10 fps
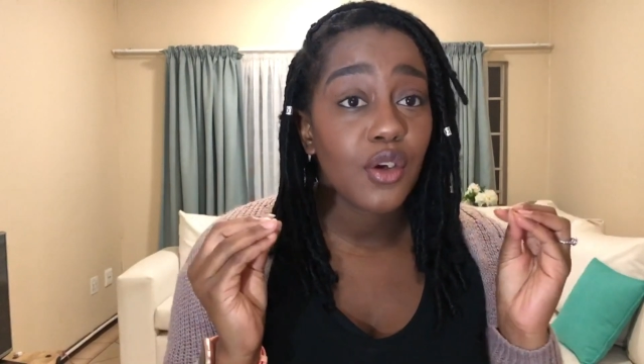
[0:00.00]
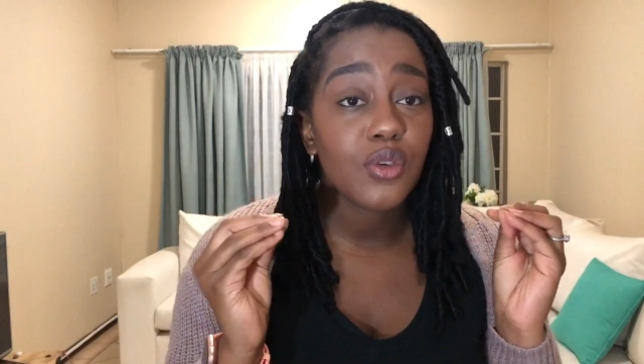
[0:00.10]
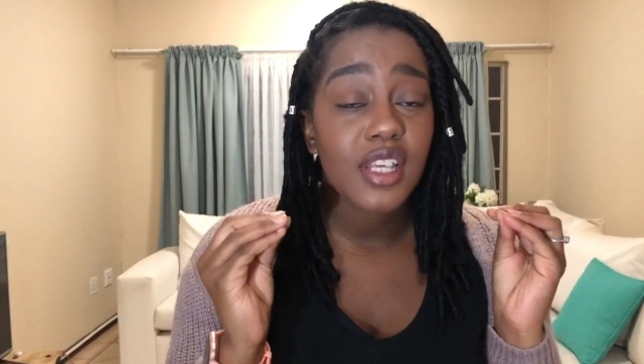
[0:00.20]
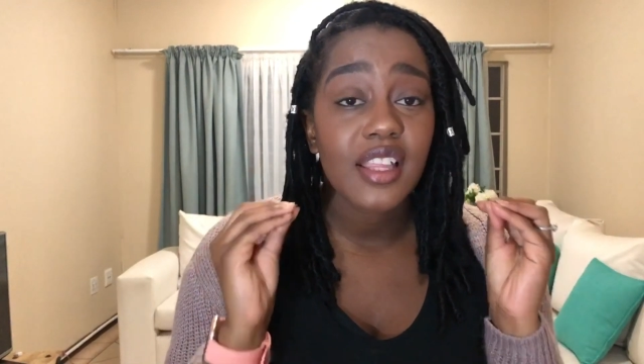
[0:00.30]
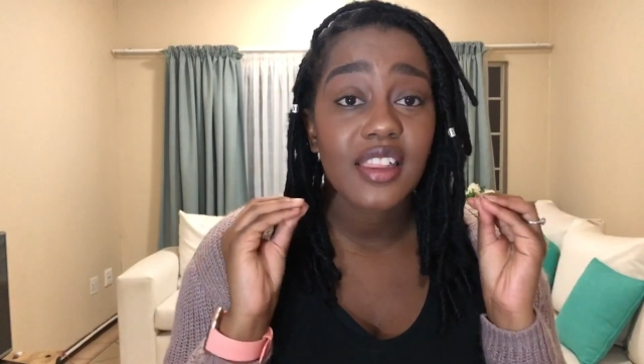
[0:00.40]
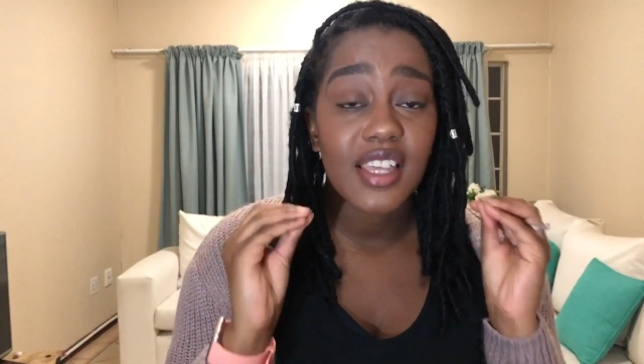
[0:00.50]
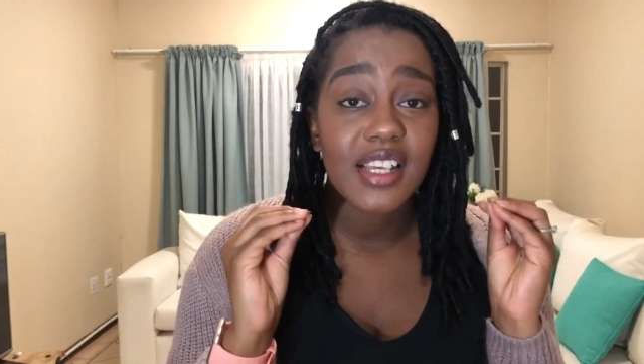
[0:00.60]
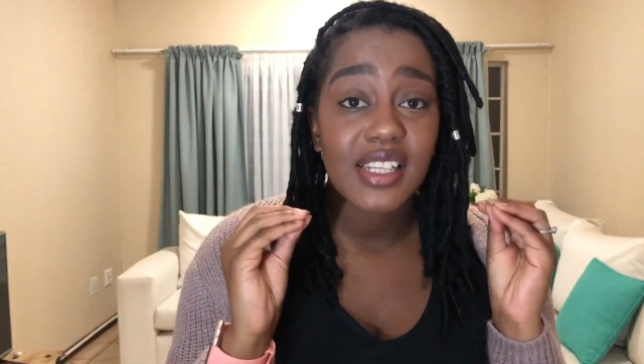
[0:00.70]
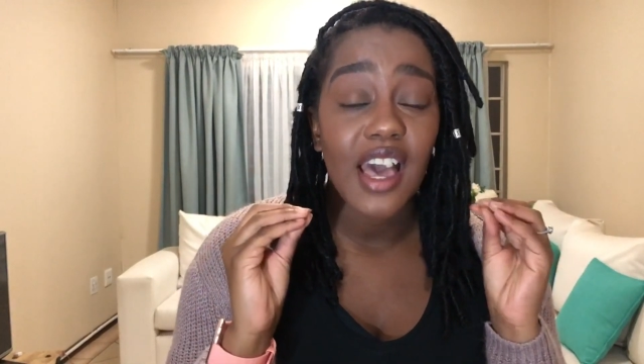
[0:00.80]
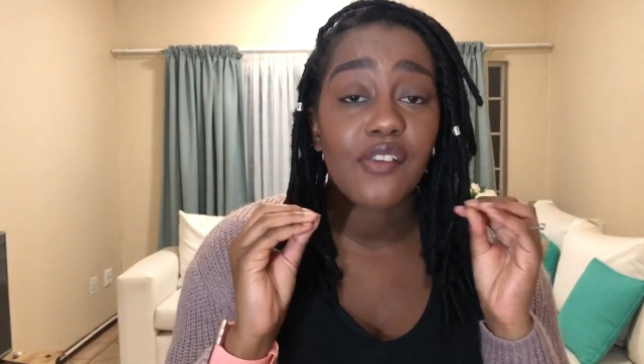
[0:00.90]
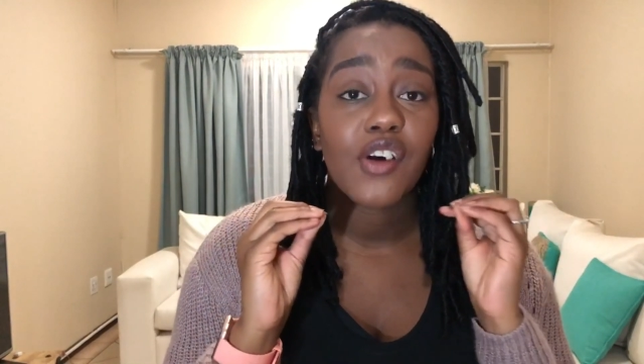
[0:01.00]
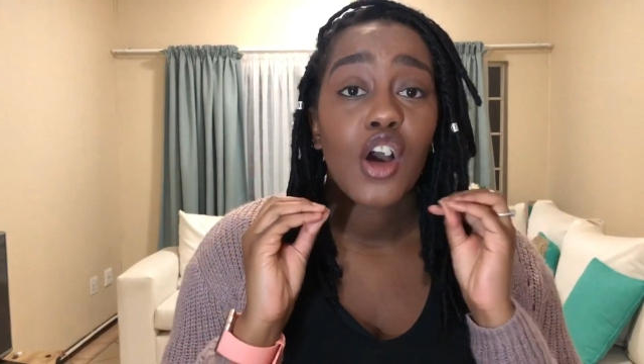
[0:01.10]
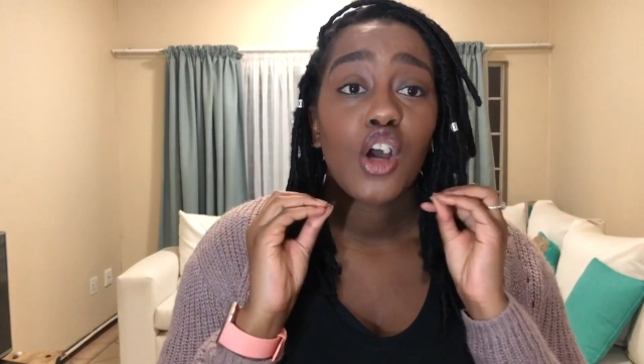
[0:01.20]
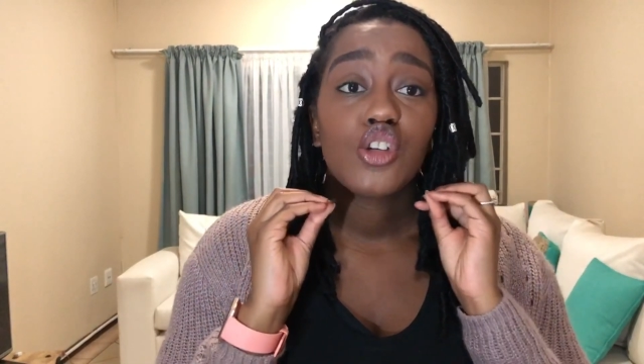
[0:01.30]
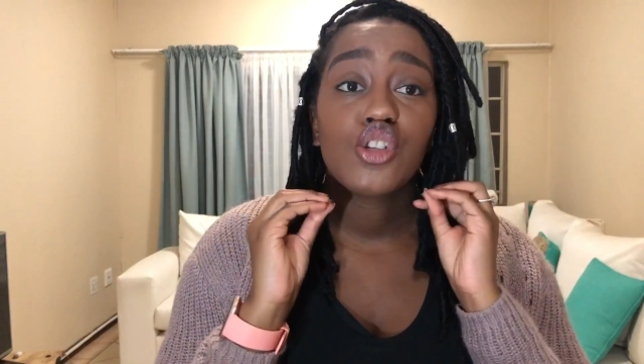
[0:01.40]
Those things have
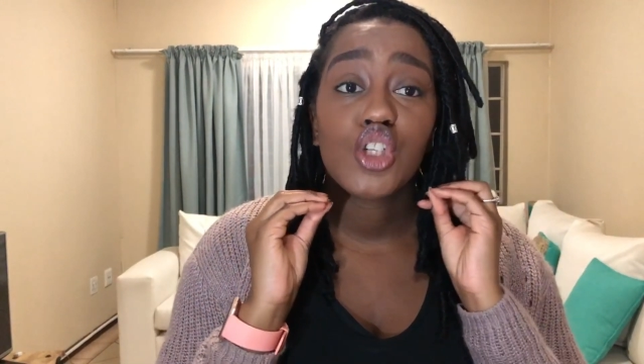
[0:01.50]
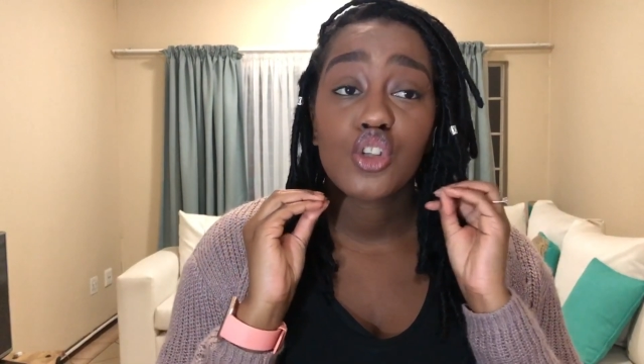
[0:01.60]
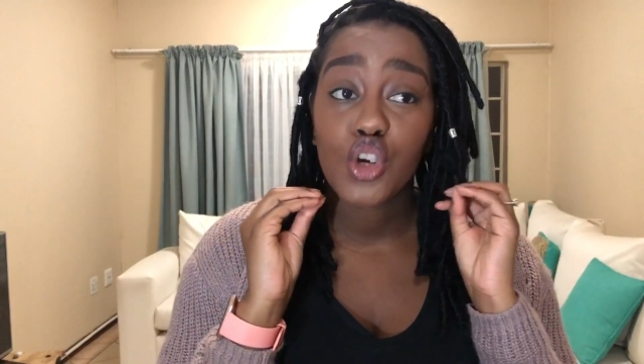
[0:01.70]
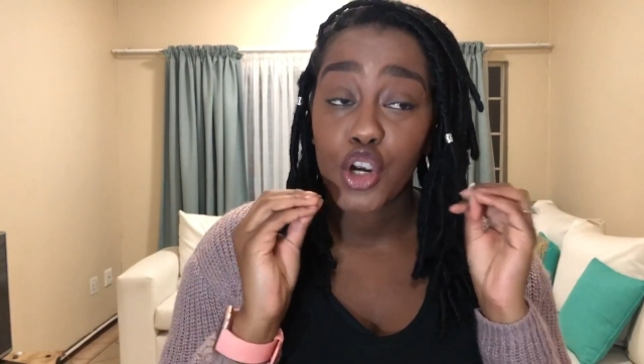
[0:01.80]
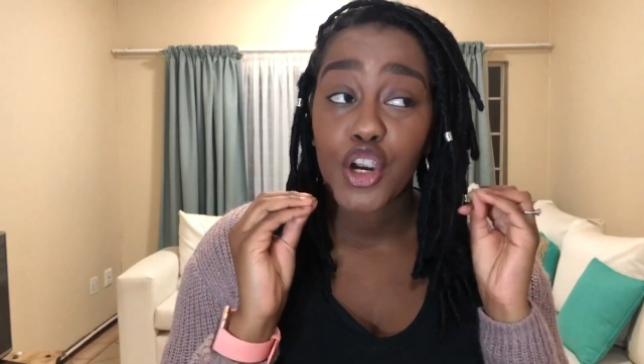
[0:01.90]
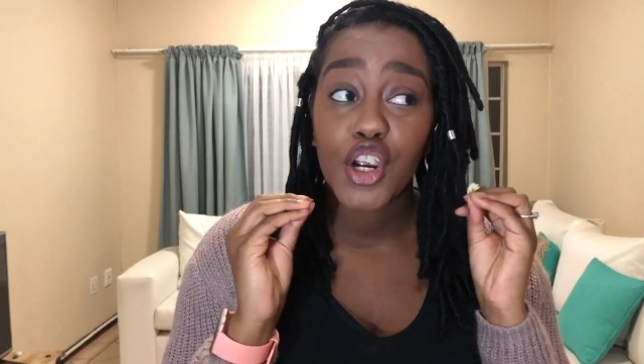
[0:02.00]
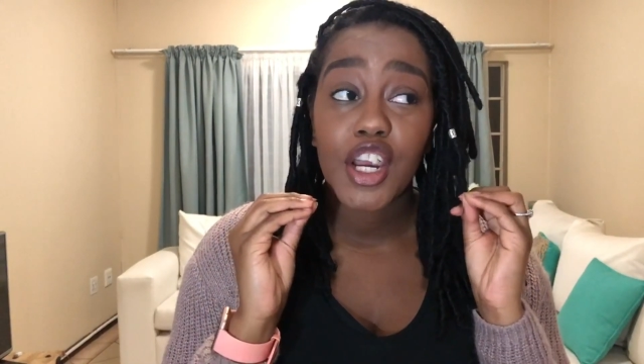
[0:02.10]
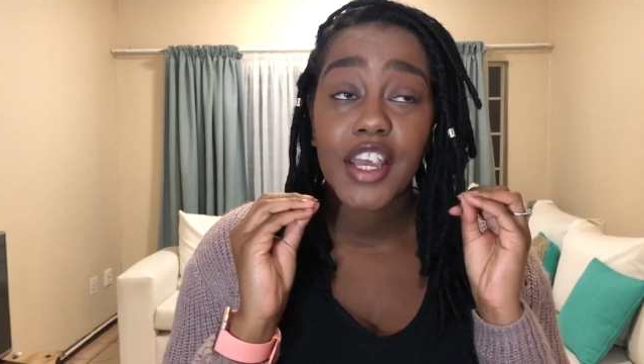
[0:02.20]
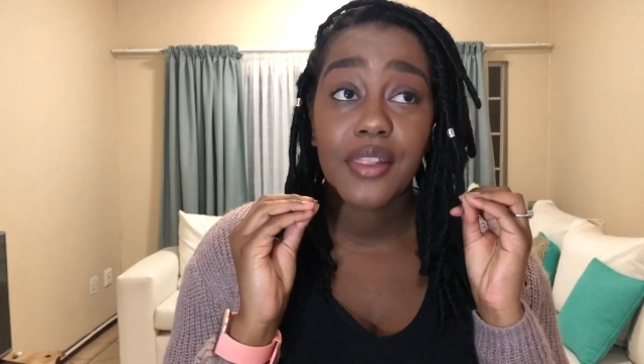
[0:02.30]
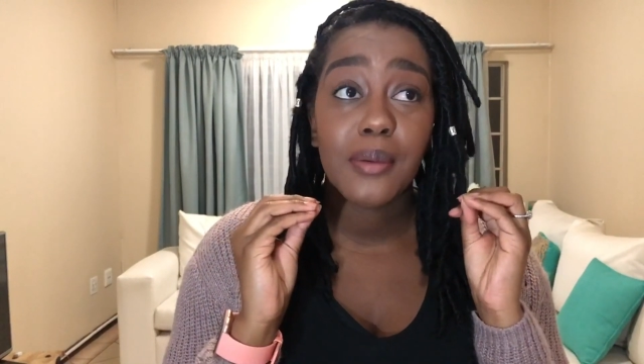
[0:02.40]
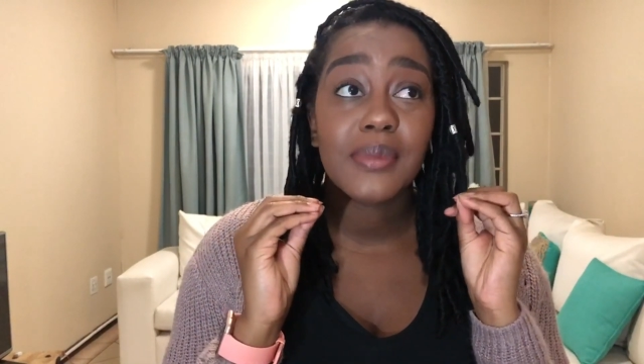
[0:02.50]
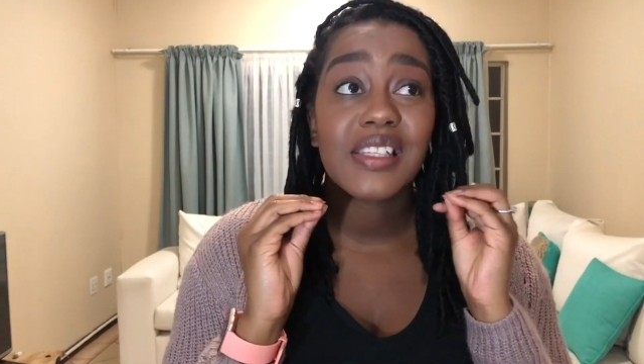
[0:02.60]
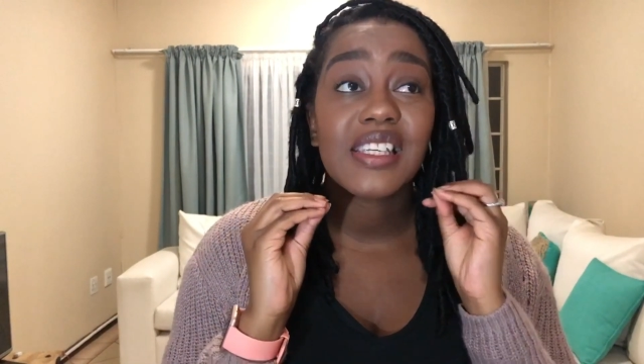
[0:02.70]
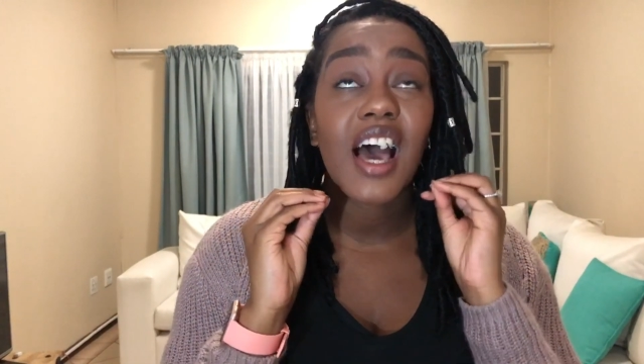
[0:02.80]
sugar in them,